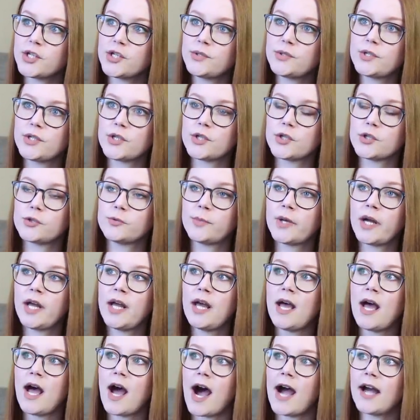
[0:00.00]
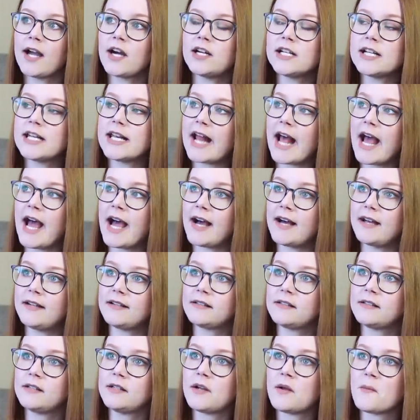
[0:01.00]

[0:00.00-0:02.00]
YouTube, I got an ad.